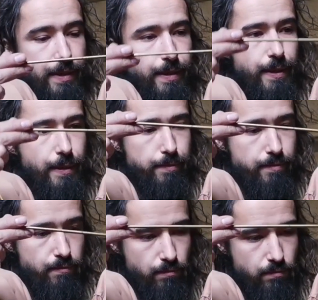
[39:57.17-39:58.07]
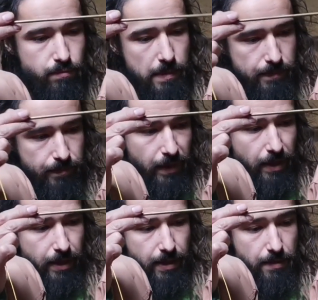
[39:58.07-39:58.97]
I am
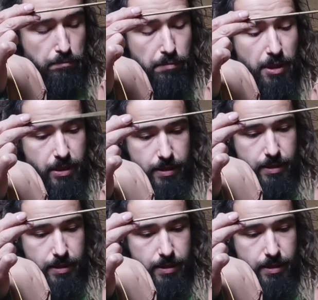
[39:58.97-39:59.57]
doing that.